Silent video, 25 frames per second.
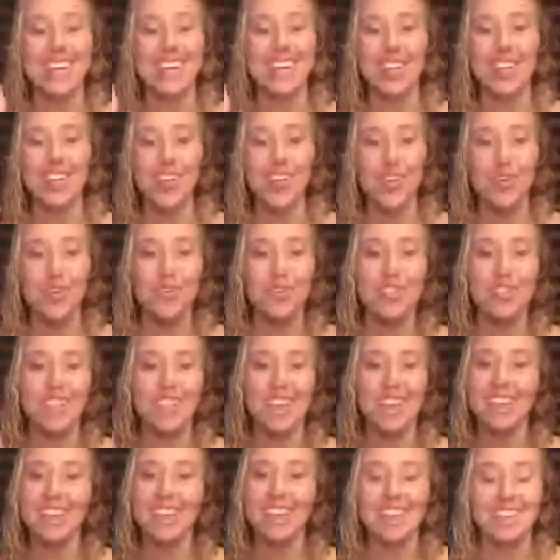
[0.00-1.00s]
the
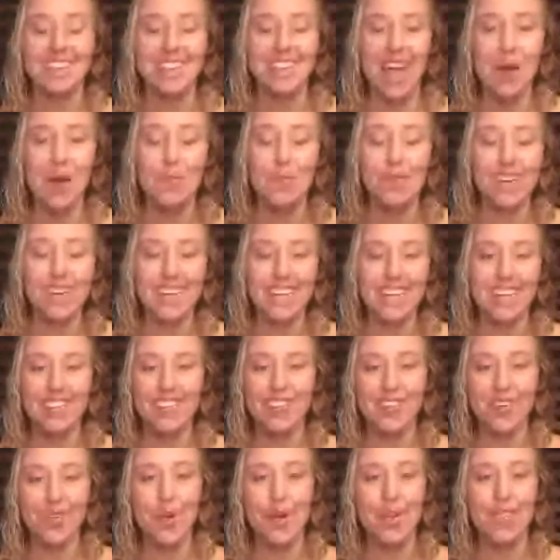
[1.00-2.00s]
youthing that's happening
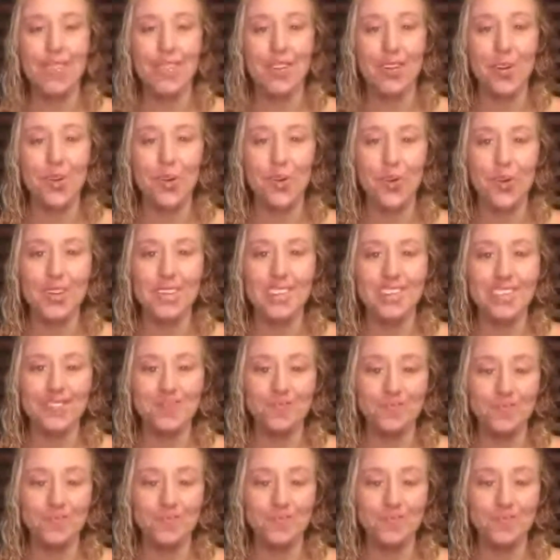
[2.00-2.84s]
throughout the course.